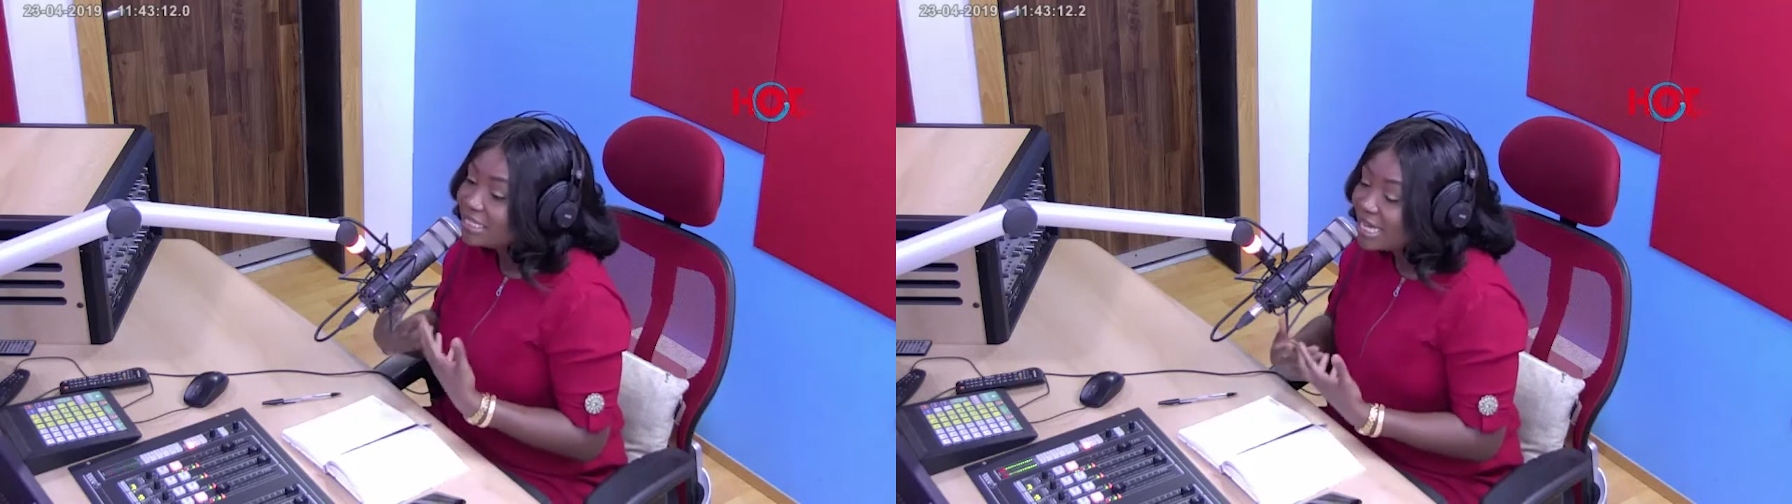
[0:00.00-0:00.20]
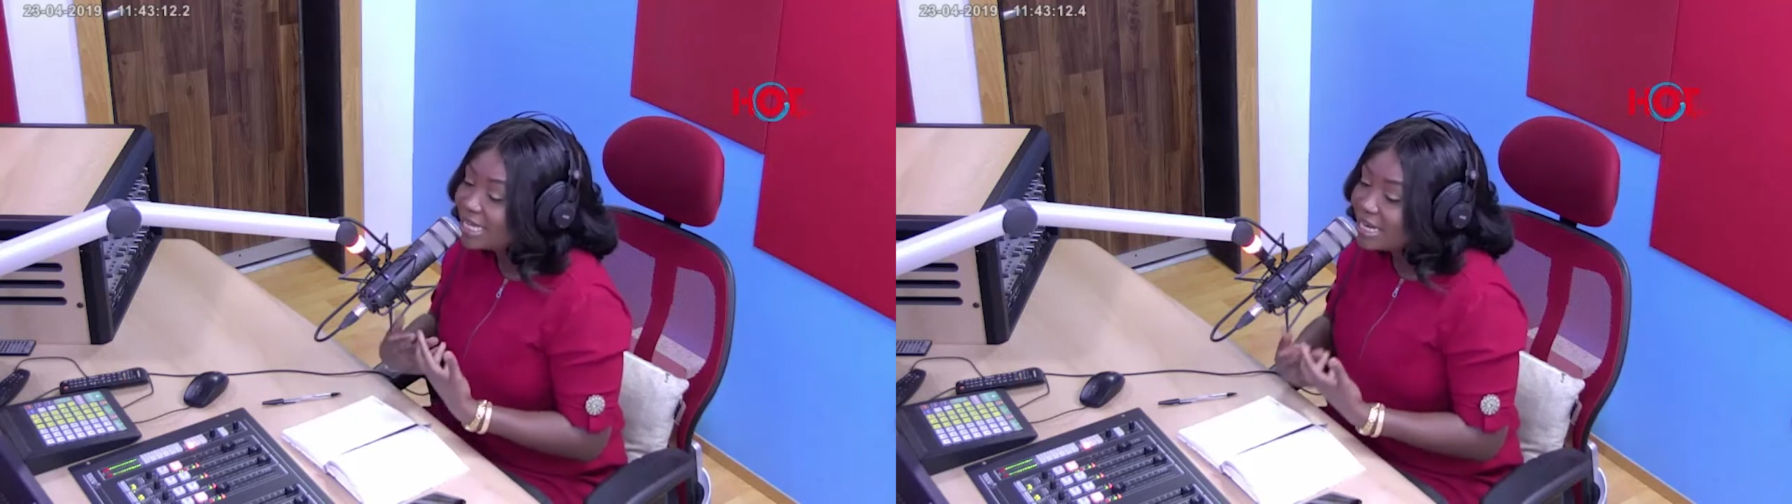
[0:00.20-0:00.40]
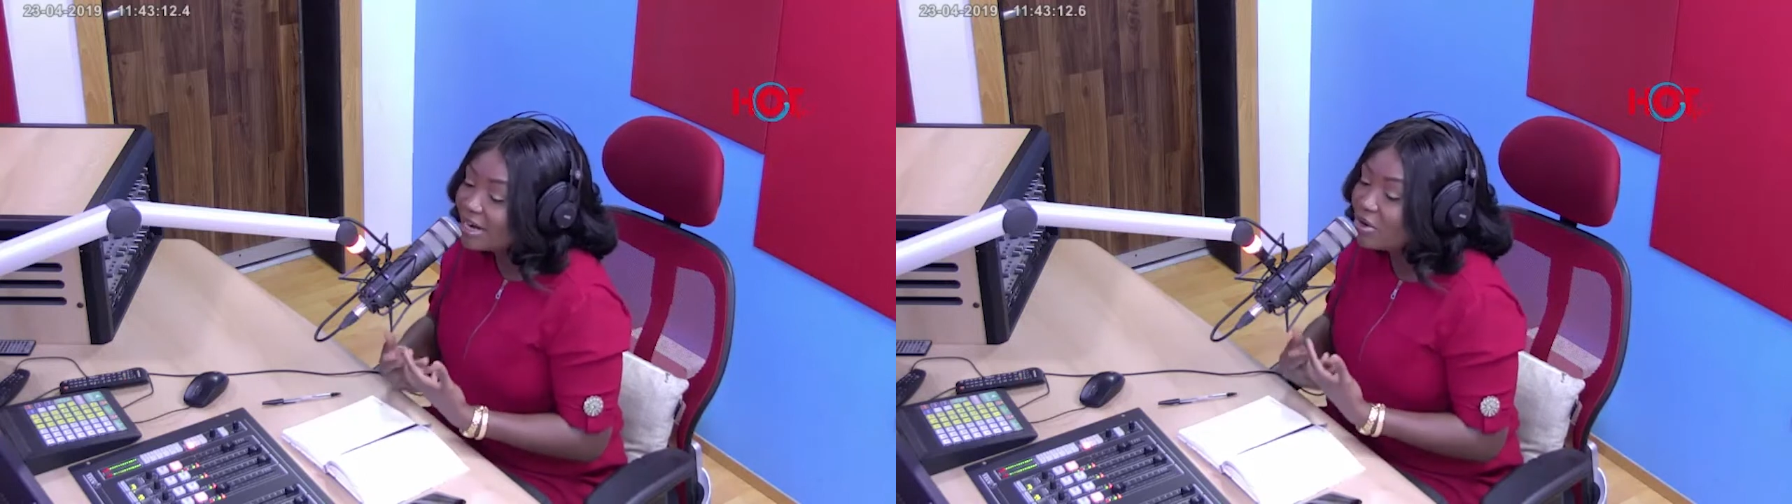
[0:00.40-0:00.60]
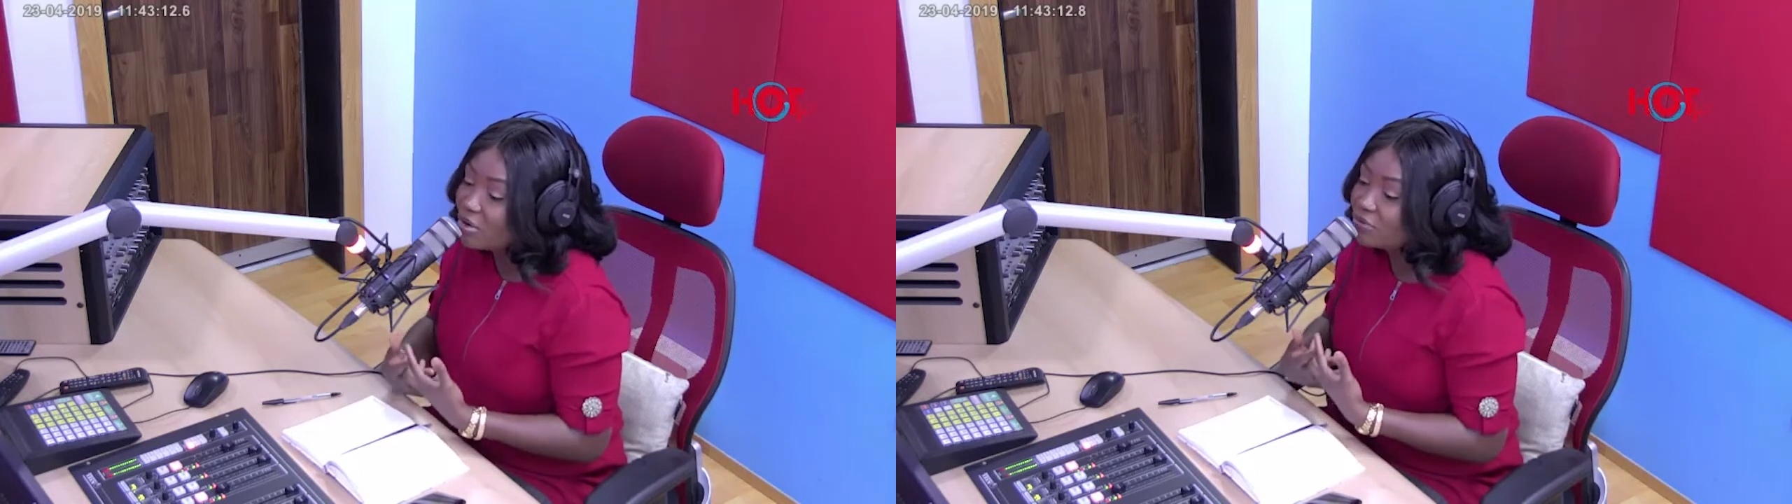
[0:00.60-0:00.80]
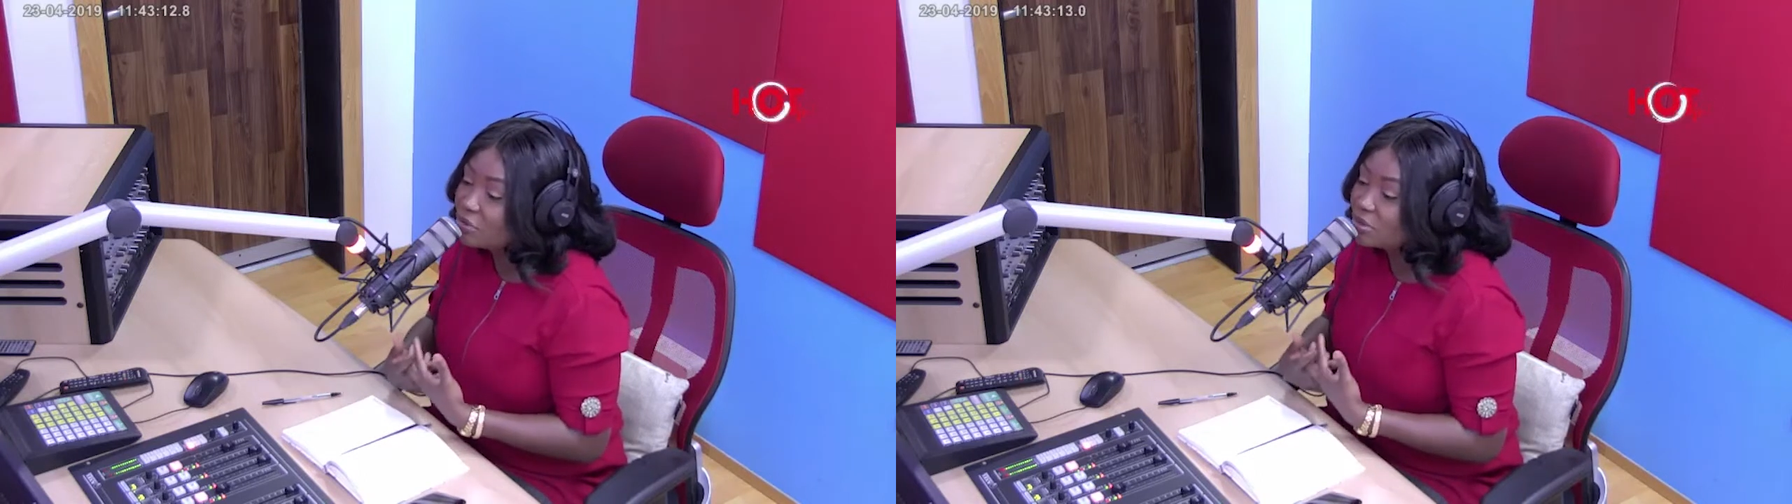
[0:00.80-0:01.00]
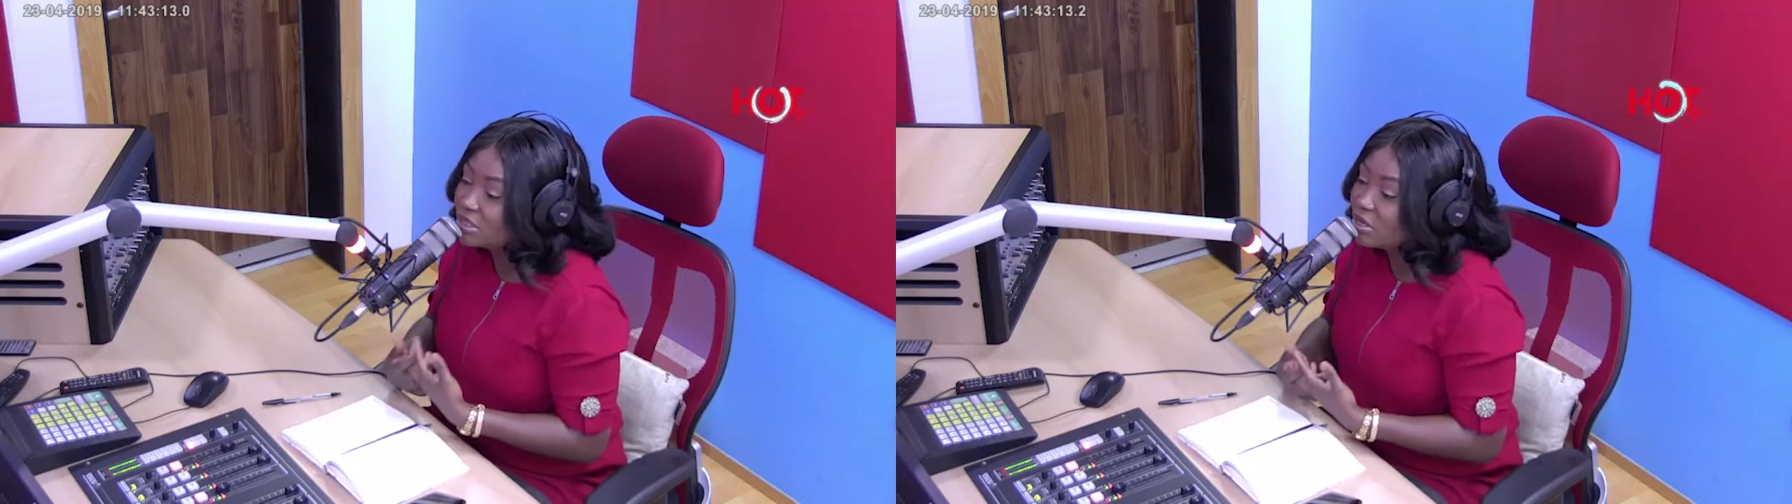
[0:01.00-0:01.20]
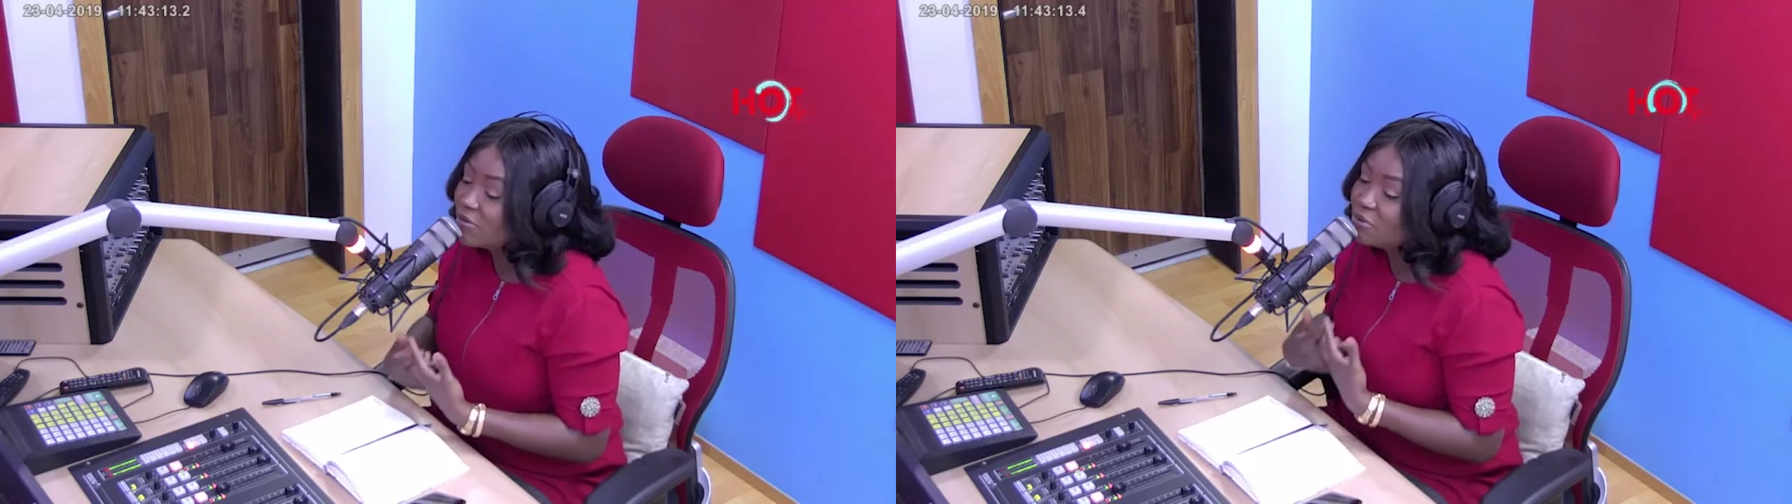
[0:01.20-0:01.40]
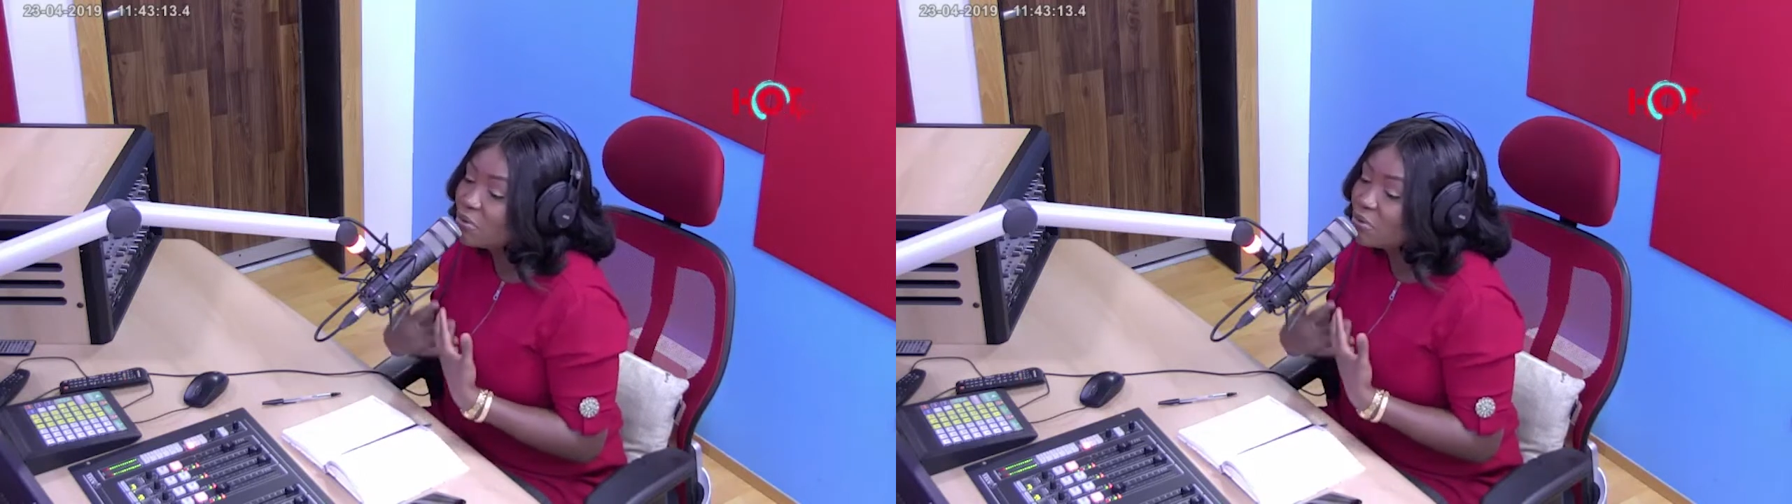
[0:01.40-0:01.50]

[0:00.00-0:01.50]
Take care of yourself.